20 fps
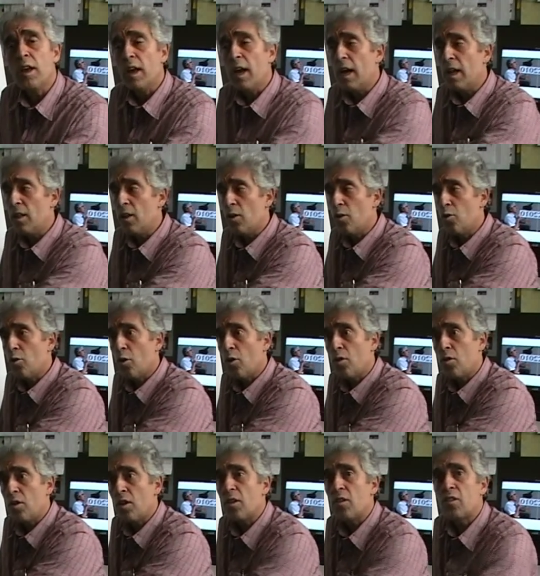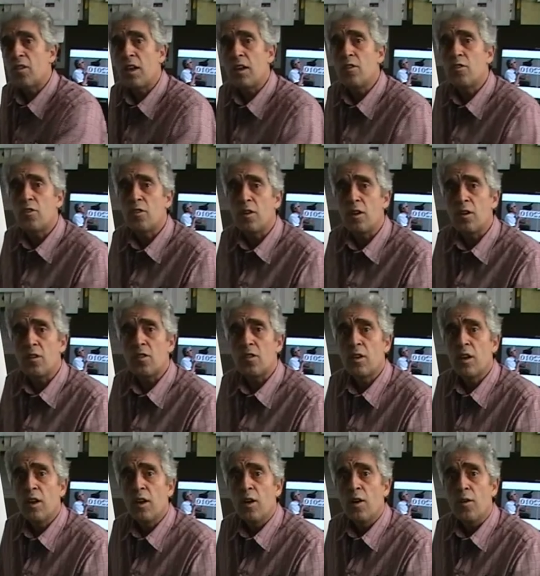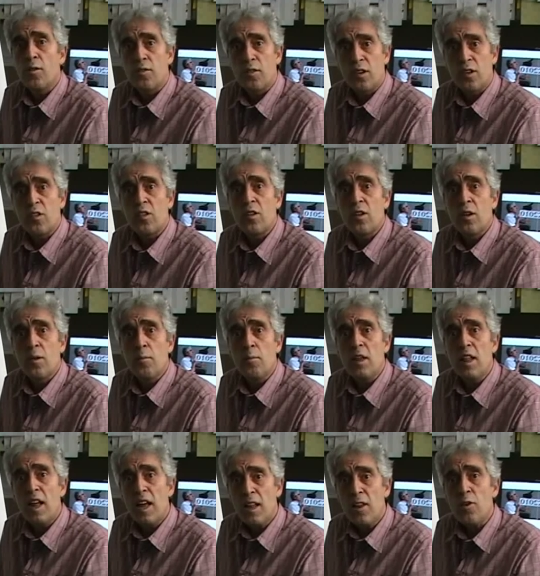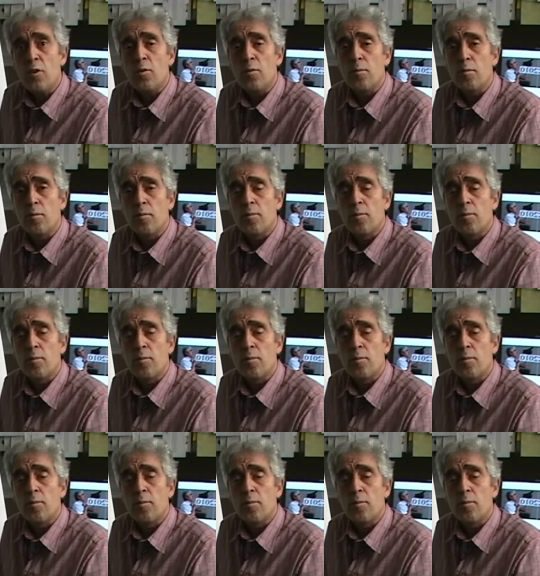and the 30th centuries of this millennium.